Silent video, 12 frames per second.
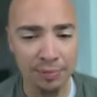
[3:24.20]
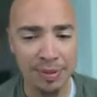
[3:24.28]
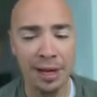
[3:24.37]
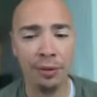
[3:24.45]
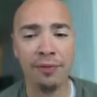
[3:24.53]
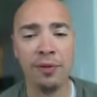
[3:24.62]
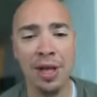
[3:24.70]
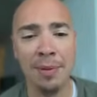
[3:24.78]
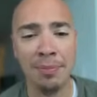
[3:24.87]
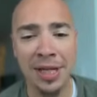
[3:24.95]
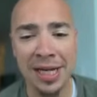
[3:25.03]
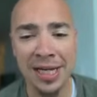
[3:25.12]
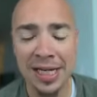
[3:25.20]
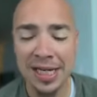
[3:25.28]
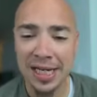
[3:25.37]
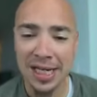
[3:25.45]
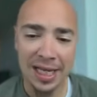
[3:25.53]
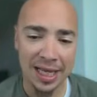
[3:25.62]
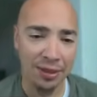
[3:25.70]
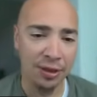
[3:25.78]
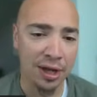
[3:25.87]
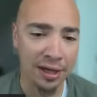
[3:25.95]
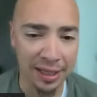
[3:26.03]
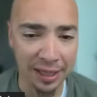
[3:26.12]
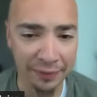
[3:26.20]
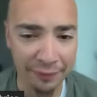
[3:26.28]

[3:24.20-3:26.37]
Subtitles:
powerful update, I thought,